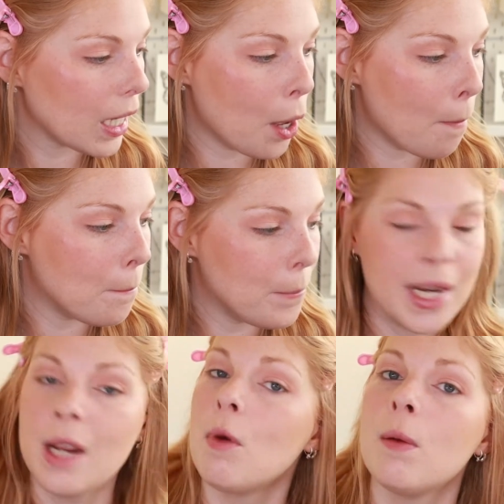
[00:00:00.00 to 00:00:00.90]
a
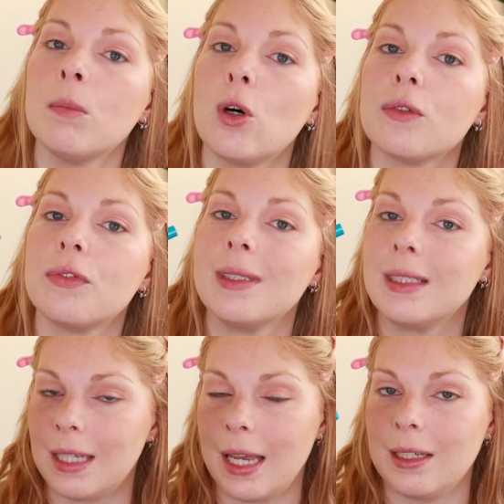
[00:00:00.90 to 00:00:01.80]
minimum of
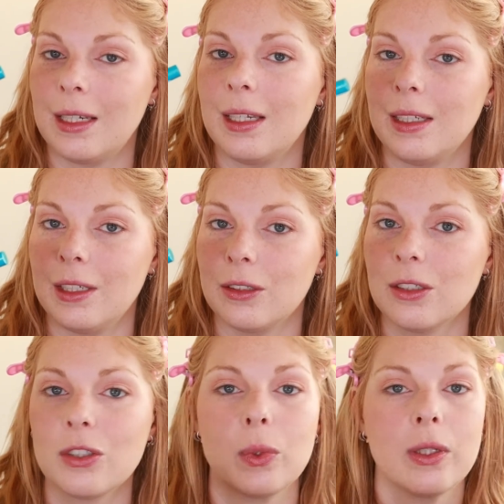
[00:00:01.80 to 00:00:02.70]
10 years.